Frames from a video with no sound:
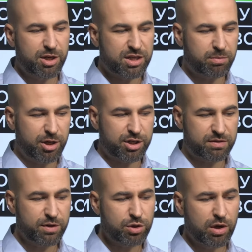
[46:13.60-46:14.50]
we'll have
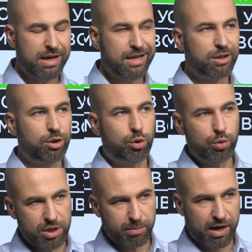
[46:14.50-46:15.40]
more and more
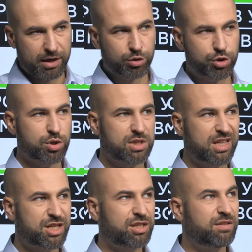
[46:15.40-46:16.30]
opportunities like
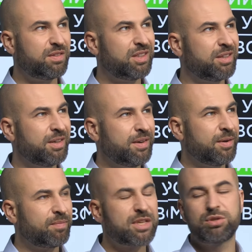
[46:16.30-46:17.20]
this. Of
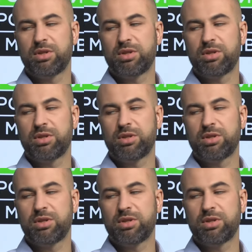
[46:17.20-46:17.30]
course,